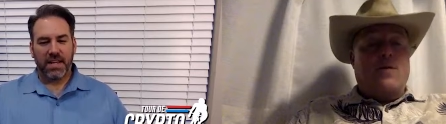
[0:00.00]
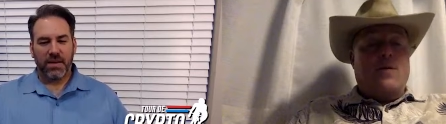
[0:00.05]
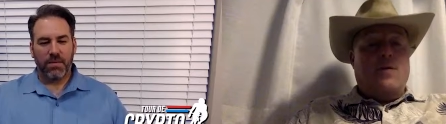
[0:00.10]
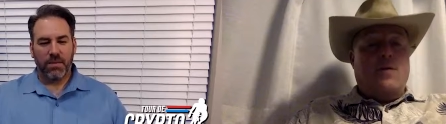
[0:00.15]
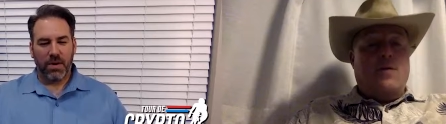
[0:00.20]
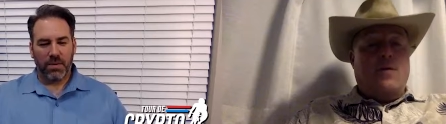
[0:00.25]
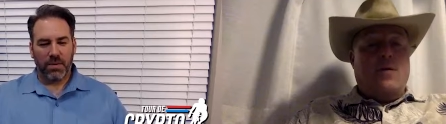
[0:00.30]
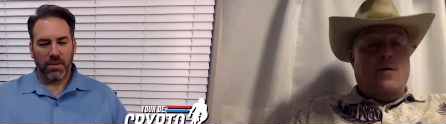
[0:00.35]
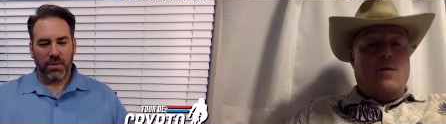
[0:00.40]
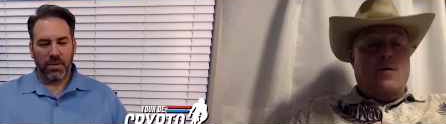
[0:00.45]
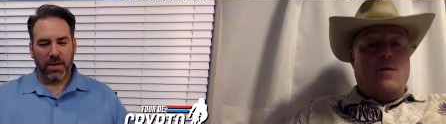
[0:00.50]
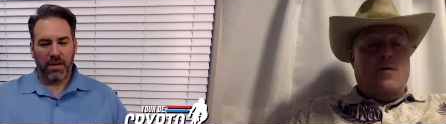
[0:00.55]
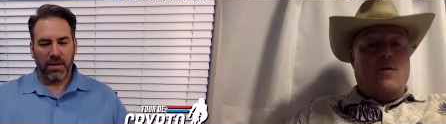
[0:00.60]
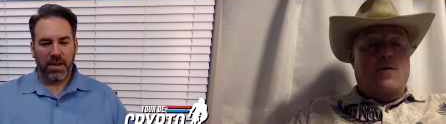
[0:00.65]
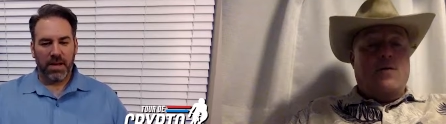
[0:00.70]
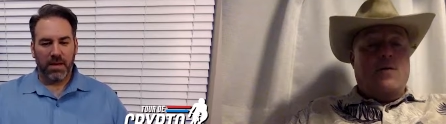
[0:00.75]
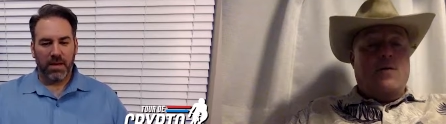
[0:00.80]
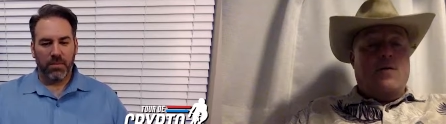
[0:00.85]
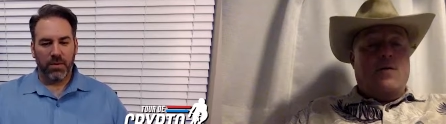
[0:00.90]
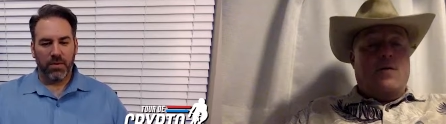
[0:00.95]
Speaker 1: where we're going to meet
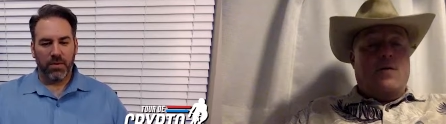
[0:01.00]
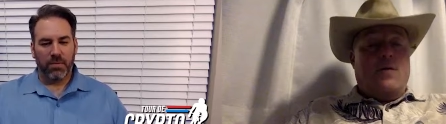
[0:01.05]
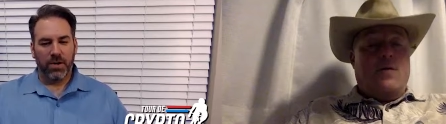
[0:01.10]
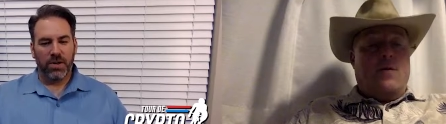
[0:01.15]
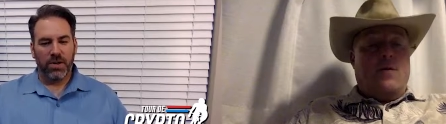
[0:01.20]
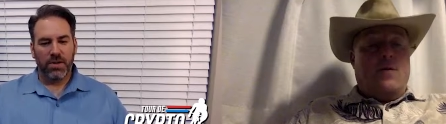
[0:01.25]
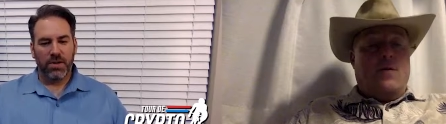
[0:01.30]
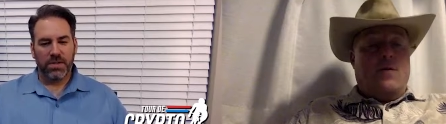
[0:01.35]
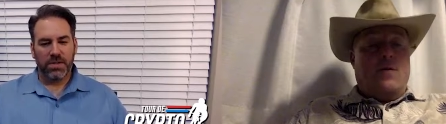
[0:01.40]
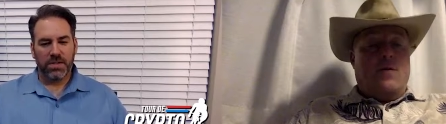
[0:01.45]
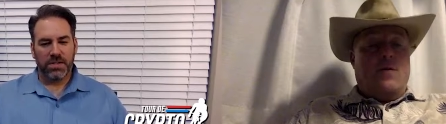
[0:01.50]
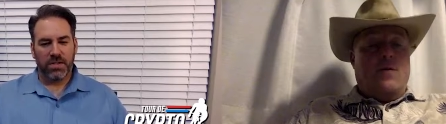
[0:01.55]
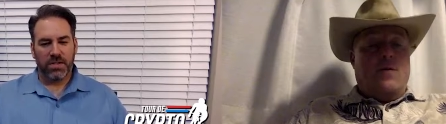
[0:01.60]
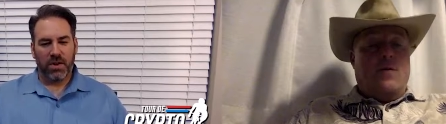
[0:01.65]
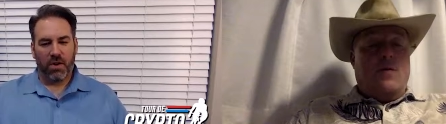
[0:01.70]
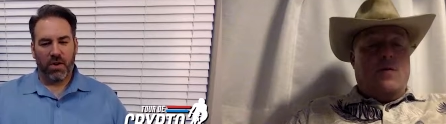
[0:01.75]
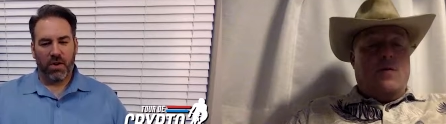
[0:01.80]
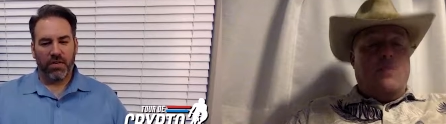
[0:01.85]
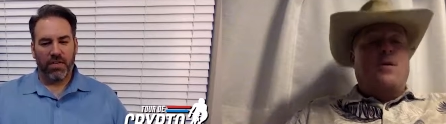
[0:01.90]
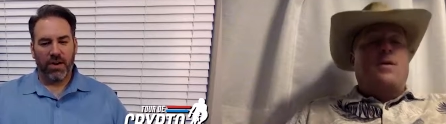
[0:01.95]
up with Bruce
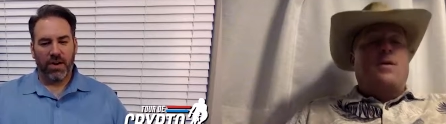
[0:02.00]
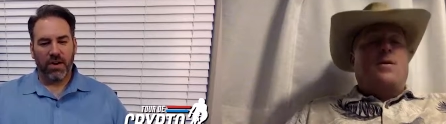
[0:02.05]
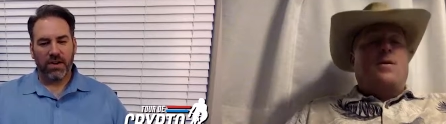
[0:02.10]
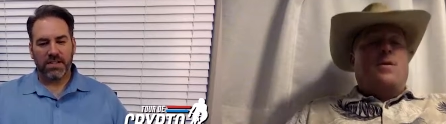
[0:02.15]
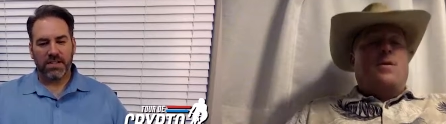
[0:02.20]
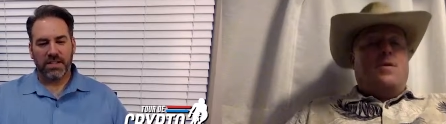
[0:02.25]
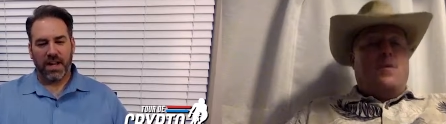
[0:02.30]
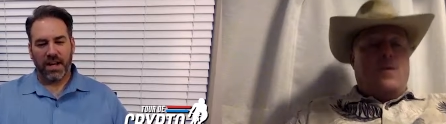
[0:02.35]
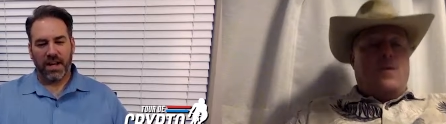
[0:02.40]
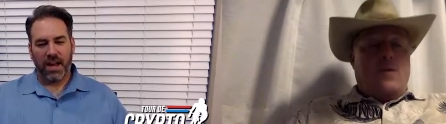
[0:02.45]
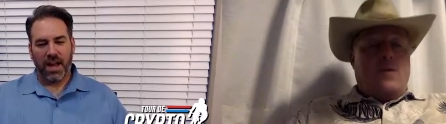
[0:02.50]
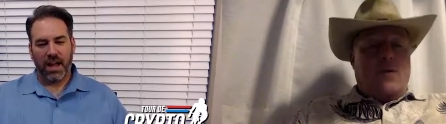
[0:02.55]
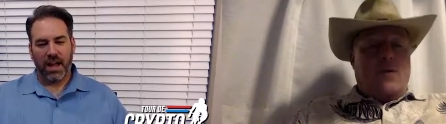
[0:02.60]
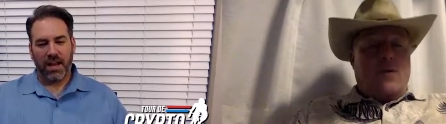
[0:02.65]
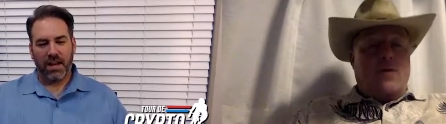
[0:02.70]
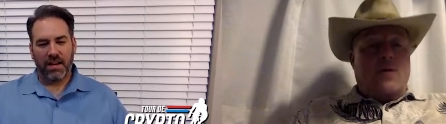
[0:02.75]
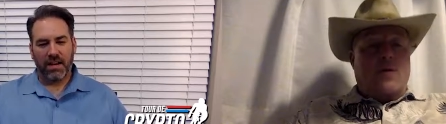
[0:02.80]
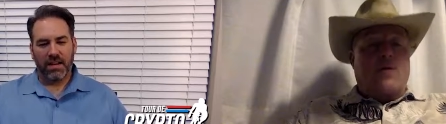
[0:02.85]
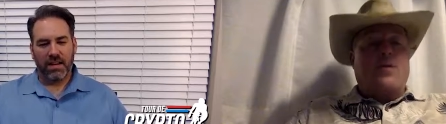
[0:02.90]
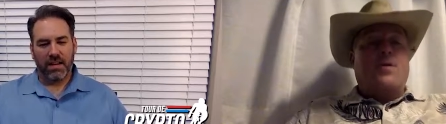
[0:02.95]
on Thursday
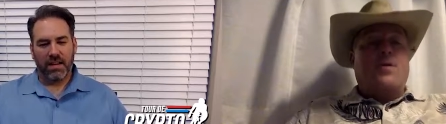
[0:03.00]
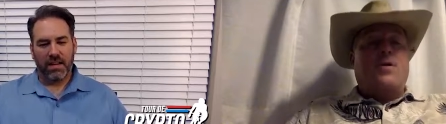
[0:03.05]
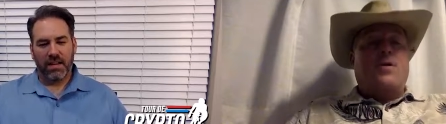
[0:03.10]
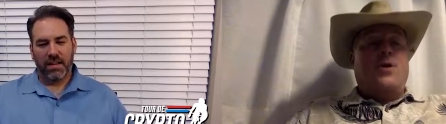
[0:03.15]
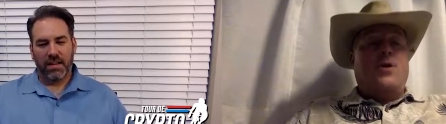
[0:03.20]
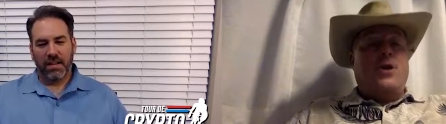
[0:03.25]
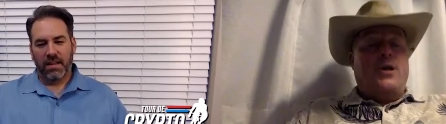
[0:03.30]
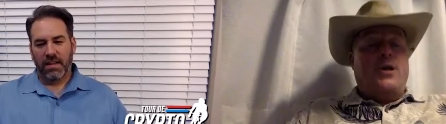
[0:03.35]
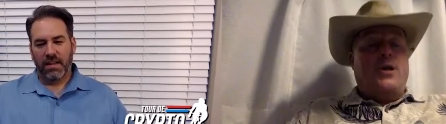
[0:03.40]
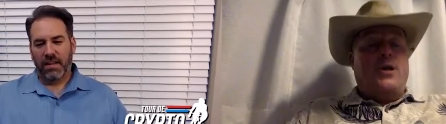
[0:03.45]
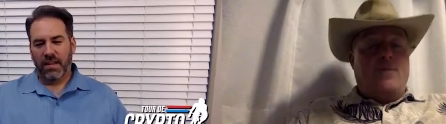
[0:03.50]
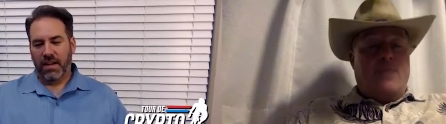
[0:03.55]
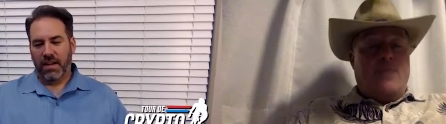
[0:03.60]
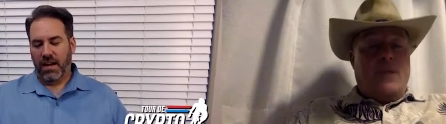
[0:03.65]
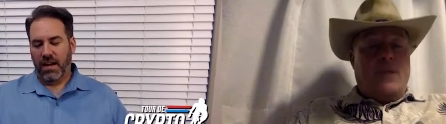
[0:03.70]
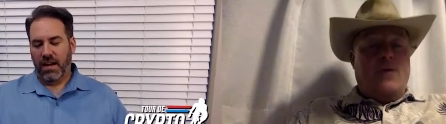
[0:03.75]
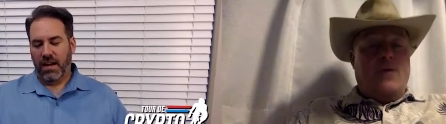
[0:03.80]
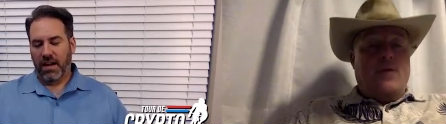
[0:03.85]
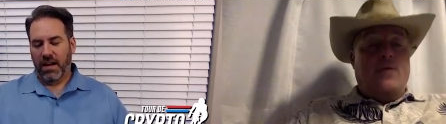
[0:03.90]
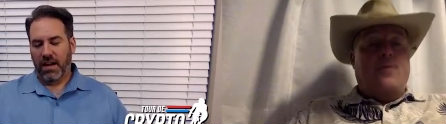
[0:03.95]
night. Good.
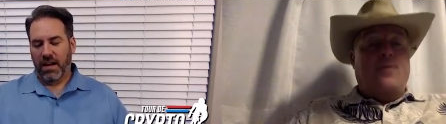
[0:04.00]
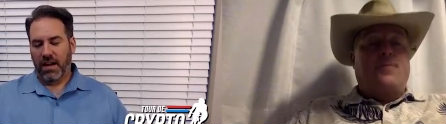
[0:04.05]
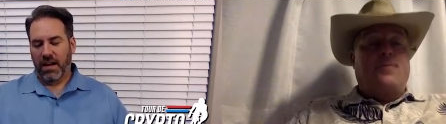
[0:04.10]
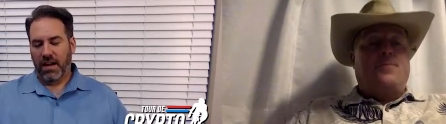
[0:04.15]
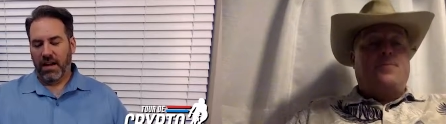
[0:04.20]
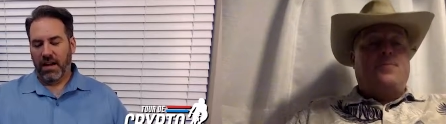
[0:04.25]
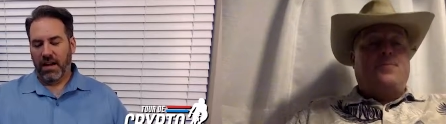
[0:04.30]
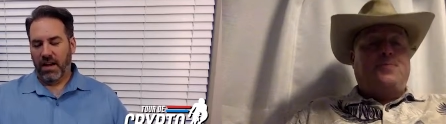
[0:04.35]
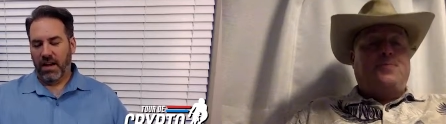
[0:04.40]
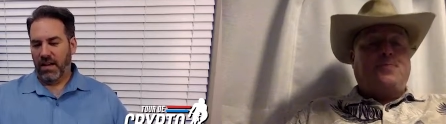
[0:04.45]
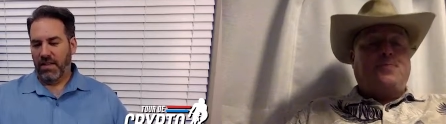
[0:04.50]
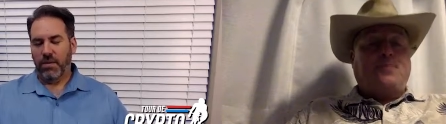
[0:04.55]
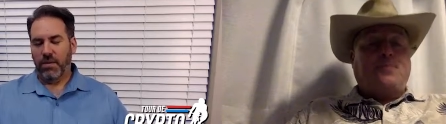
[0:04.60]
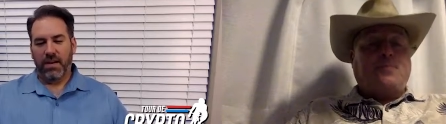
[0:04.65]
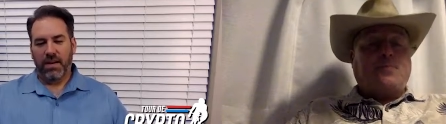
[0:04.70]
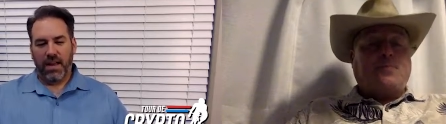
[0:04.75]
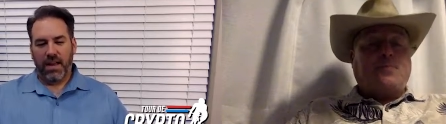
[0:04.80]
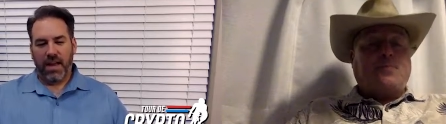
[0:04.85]
Then we're headed